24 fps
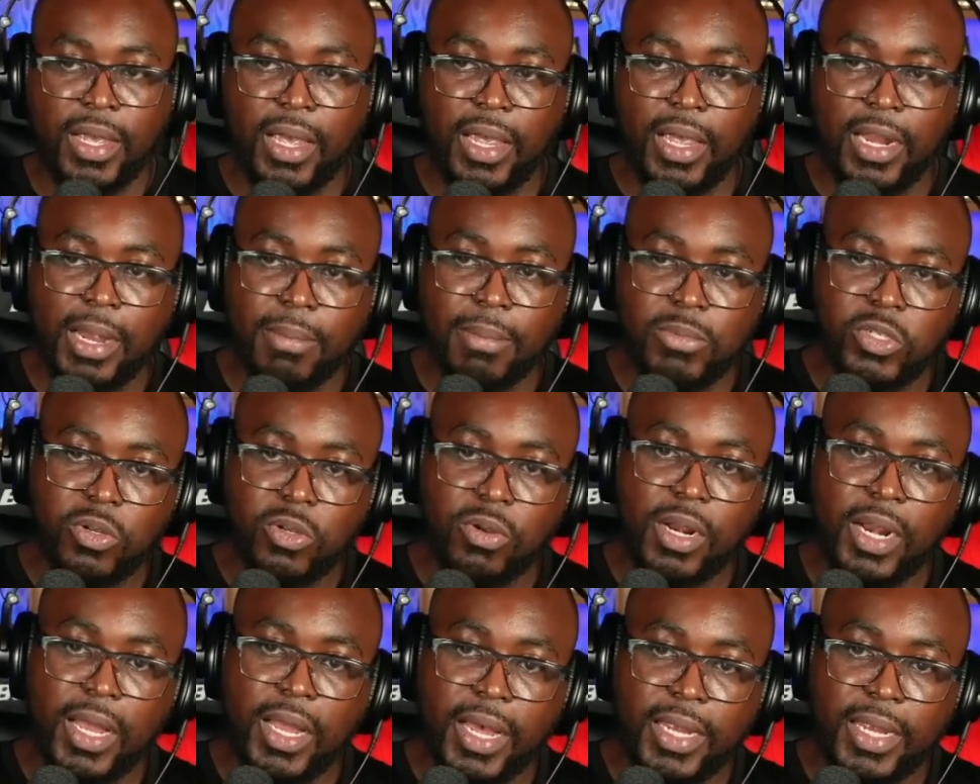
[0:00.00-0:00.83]
And I'm so
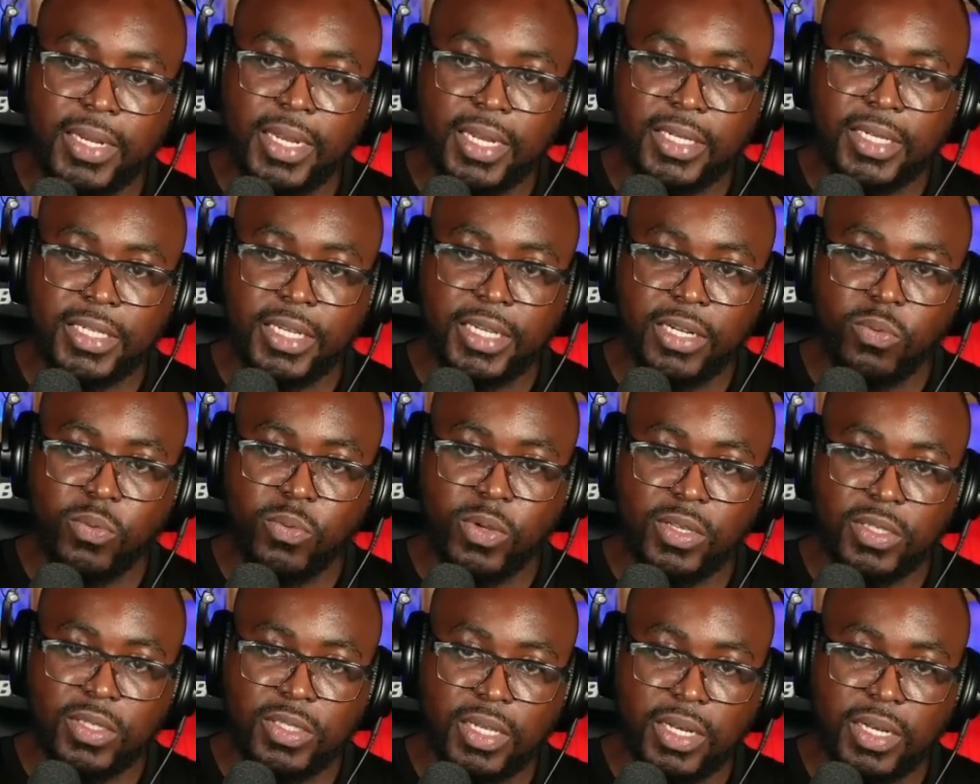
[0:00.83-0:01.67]
glad that Ted
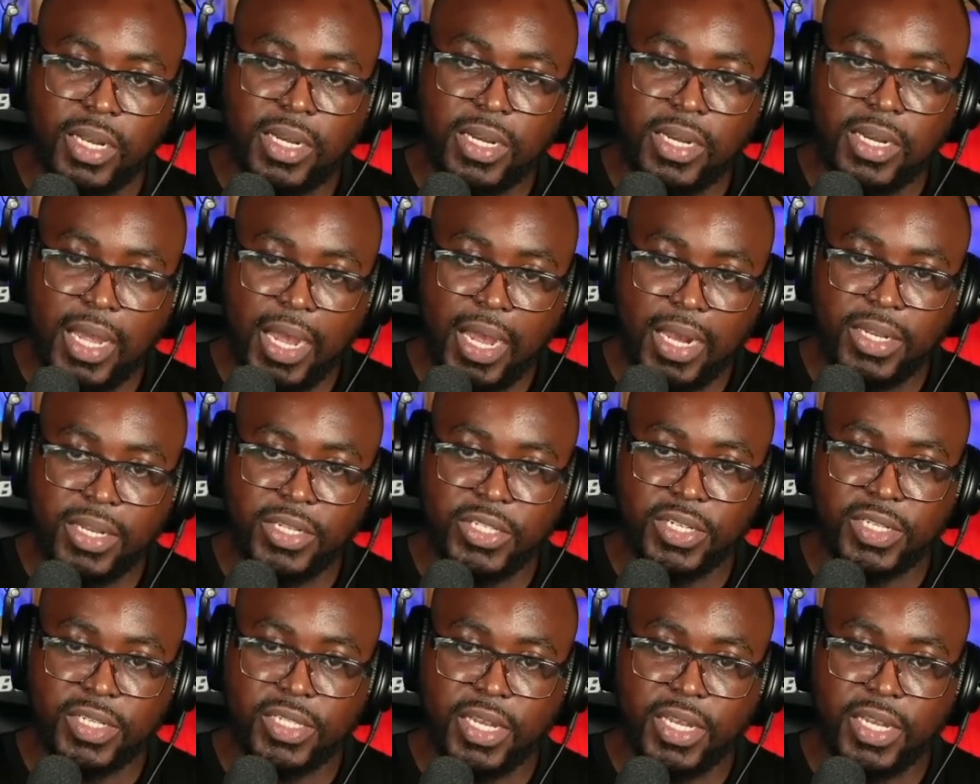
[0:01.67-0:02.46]
Wilson acknowledges